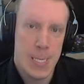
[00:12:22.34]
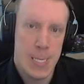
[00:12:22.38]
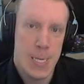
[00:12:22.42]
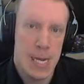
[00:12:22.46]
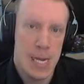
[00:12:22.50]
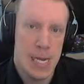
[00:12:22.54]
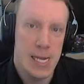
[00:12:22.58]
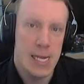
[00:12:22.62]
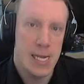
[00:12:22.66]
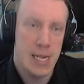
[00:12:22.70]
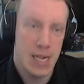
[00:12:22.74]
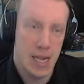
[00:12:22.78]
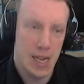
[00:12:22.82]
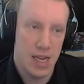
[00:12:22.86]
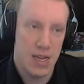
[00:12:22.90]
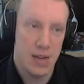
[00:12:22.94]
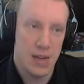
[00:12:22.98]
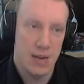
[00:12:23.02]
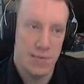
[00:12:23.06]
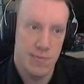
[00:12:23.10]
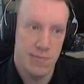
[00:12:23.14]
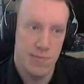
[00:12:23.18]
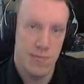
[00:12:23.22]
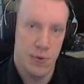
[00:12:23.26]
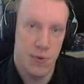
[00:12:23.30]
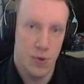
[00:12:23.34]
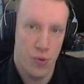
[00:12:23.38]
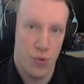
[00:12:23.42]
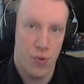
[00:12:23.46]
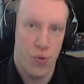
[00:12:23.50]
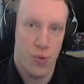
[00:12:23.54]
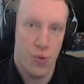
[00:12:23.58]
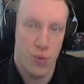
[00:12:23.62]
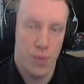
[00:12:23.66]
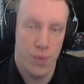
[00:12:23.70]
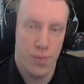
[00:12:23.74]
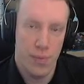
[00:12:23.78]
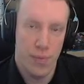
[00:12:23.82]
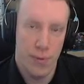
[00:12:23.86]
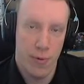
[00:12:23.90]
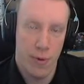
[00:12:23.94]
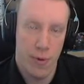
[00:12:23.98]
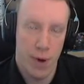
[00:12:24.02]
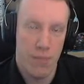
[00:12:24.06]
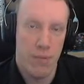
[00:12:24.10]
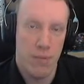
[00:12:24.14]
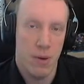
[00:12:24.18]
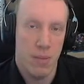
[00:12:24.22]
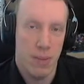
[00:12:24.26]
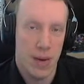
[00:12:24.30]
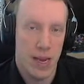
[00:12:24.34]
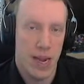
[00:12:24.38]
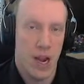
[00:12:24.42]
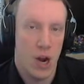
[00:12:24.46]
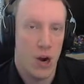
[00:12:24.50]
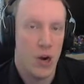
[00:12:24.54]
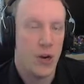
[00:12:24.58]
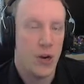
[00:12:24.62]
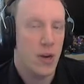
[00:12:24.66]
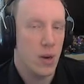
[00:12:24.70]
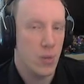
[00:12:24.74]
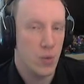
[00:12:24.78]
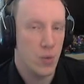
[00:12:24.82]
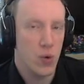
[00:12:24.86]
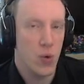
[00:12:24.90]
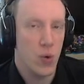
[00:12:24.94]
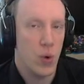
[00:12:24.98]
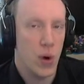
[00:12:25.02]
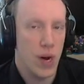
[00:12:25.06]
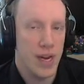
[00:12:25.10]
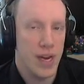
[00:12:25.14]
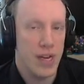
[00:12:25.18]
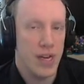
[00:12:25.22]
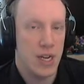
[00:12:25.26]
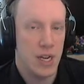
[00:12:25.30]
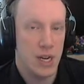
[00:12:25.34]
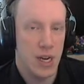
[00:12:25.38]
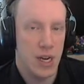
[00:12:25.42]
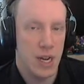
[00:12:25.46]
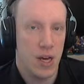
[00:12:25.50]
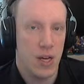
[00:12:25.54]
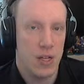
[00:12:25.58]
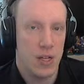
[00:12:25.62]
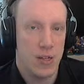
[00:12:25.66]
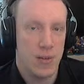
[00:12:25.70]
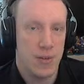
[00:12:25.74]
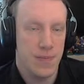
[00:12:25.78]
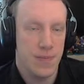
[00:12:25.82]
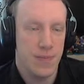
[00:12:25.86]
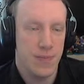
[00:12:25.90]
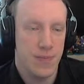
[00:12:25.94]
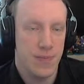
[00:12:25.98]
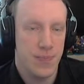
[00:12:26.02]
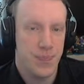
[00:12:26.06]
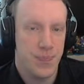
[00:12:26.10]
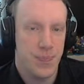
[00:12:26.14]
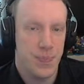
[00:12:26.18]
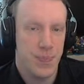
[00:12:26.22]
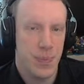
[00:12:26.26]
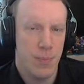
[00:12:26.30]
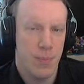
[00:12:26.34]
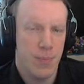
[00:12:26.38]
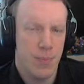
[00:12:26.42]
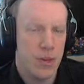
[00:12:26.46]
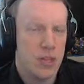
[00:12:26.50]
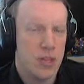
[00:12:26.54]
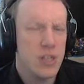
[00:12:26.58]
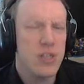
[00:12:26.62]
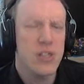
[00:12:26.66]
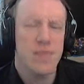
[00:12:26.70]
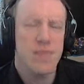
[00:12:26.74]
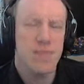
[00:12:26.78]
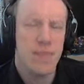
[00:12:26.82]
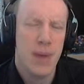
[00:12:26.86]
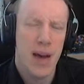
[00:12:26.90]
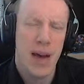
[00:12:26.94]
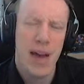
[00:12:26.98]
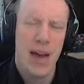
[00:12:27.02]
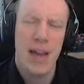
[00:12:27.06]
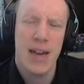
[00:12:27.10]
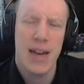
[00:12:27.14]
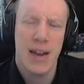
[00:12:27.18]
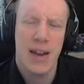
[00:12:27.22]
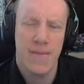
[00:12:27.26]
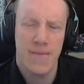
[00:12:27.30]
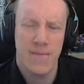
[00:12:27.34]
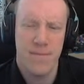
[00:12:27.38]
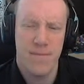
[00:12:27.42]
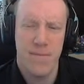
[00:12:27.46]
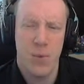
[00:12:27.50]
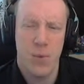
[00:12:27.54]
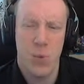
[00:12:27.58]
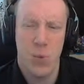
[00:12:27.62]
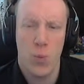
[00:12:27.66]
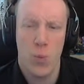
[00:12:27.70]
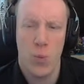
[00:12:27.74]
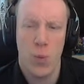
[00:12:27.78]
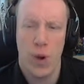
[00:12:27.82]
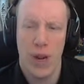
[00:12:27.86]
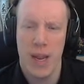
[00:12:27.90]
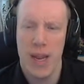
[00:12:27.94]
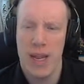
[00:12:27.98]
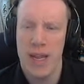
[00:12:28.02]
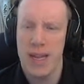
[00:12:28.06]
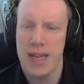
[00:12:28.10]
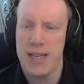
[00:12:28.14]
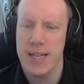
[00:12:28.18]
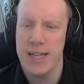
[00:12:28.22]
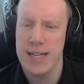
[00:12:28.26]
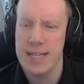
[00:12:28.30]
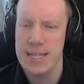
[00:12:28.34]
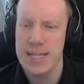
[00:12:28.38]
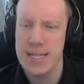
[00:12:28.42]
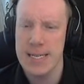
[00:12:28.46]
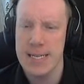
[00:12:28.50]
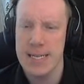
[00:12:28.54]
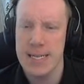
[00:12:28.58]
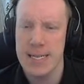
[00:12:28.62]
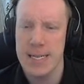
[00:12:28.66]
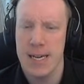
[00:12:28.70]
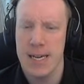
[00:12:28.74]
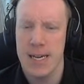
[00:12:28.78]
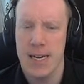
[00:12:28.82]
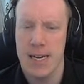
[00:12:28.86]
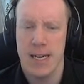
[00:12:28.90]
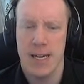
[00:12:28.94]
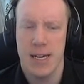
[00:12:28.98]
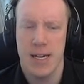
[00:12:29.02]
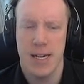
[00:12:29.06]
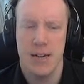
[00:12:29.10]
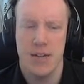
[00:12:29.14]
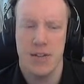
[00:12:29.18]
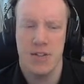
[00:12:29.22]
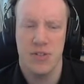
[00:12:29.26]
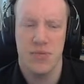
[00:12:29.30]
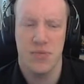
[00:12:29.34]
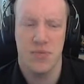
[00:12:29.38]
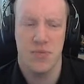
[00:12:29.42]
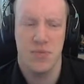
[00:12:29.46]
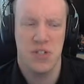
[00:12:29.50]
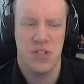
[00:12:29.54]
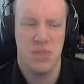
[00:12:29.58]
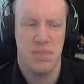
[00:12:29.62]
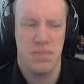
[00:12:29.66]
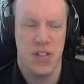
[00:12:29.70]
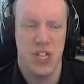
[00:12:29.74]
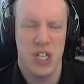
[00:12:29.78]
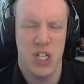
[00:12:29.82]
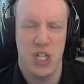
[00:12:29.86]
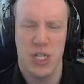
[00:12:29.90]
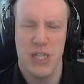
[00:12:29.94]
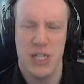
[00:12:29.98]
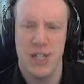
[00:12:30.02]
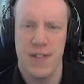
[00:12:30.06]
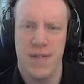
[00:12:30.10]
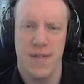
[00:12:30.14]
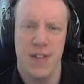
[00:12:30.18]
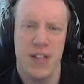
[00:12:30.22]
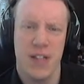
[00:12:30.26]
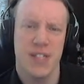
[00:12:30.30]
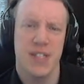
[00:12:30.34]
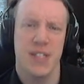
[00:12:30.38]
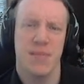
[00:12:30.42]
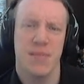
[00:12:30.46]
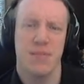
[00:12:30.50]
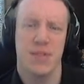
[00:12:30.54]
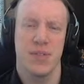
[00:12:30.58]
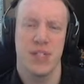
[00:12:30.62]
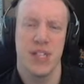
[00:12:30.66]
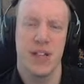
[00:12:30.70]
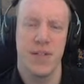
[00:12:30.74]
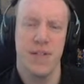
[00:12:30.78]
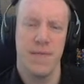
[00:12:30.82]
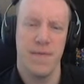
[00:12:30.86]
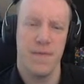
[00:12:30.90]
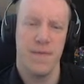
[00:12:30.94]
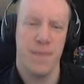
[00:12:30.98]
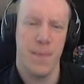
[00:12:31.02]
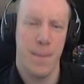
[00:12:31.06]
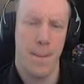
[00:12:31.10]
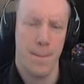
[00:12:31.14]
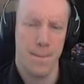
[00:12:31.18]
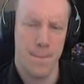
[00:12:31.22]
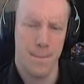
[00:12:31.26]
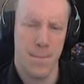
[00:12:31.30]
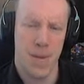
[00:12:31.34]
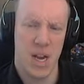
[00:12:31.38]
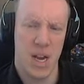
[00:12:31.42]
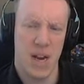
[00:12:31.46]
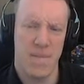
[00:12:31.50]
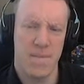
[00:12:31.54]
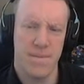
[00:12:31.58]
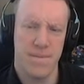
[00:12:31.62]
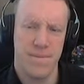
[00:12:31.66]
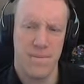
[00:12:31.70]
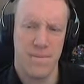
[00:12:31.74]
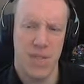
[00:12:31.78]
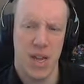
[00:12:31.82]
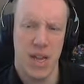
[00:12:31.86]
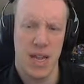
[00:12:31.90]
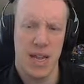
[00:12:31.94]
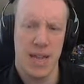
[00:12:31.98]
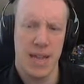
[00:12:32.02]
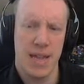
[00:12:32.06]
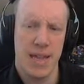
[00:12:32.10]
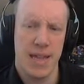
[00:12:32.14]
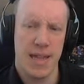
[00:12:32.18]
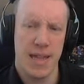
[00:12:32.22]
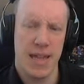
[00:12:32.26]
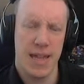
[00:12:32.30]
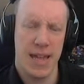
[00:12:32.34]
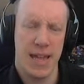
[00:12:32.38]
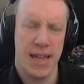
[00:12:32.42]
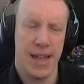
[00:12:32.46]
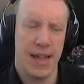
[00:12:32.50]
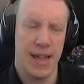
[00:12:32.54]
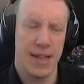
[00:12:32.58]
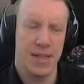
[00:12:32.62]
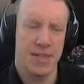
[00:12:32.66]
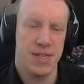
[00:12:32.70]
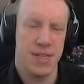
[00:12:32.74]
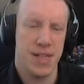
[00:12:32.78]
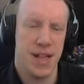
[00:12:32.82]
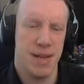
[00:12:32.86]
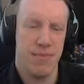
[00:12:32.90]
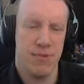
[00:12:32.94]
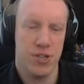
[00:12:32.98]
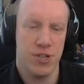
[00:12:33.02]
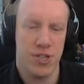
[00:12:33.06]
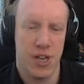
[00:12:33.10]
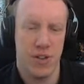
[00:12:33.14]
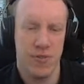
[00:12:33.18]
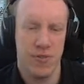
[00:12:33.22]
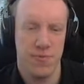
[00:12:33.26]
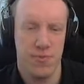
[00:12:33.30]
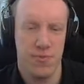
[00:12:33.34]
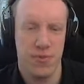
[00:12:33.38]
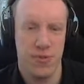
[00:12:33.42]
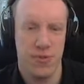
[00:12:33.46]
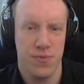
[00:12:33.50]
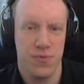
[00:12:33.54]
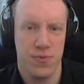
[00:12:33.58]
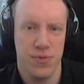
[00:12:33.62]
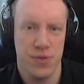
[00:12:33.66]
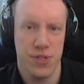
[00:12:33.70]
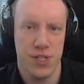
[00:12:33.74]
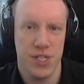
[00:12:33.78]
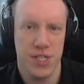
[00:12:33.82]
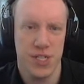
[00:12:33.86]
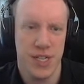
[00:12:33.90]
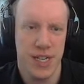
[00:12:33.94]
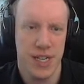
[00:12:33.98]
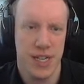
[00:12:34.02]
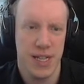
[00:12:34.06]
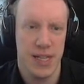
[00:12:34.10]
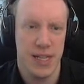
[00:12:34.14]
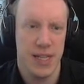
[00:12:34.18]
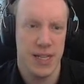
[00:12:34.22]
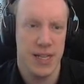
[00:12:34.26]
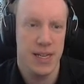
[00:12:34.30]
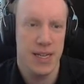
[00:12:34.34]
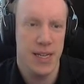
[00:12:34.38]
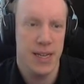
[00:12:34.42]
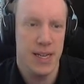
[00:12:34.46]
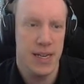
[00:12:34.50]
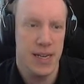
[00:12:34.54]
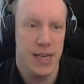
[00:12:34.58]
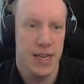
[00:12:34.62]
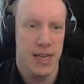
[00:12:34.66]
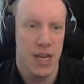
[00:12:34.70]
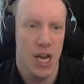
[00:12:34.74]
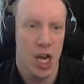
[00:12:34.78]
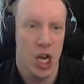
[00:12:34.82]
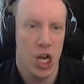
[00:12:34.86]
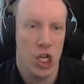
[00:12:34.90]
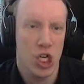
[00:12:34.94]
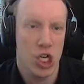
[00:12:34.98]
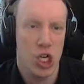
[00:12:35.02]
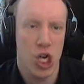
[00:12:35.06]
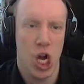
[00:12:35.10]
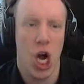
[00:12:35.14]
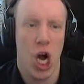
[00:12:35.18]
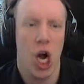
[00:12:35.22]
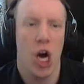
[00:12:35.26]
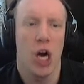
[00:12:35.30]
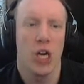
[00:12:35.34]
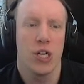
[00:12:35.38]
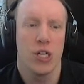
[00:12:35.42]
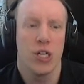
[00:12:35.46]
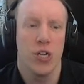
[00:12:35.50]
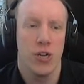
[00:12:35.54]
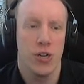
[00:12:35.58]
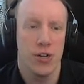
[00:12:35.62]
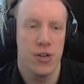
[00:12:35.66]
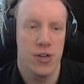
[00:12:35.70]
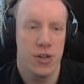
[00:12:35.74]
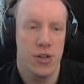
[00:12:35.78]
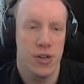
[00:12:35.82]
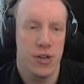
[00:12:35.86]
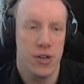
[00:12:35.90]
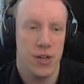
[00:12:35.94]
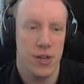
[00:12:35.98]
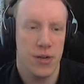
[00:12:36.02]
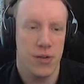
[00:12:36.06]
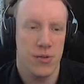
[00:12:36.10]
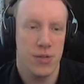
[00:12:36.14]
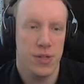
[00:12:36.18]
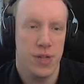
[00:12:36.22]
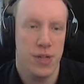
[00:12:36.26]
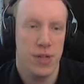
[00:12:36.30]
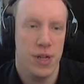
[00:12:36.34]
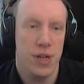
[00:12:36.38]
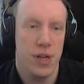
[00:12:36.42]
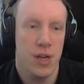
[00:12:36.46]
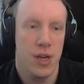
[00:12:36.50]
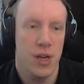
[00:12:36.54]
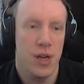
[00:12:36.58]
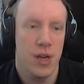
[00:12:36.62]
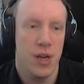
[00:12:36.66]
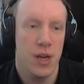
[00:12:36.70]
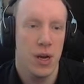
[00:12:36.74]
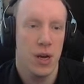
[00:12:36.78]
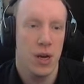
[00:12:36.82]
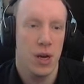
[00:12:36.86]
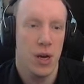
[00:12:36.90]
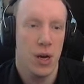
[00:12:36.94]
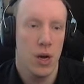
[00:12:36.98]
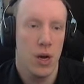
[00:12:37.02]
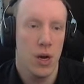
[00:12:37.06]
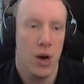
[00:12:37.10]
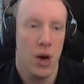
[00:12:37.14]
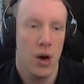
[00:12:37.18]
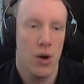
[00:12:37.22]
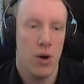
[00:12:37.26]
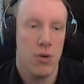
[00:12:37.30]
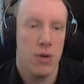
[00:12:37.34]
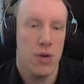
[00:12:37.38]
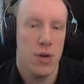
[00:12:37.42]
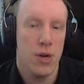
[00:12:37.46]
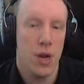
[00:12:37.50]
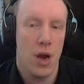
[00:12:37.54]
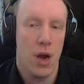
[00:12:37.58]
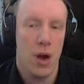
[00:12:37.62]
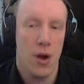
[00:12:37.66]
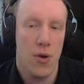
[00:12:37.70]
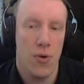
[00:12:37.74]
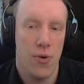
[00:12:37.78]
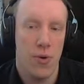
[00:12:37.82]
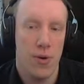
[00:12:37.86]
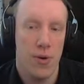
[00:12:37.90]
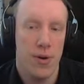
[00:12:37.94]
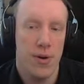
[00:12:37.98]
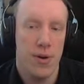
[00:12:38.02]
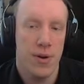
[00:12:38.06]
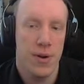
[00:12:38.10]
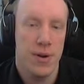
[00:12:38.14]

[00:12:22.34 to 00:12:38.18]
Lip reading: he can probably hurt them quite a lot. Boulders might have weak special defense himself, but I think his damage output would still conquer the Ghost. Oh no!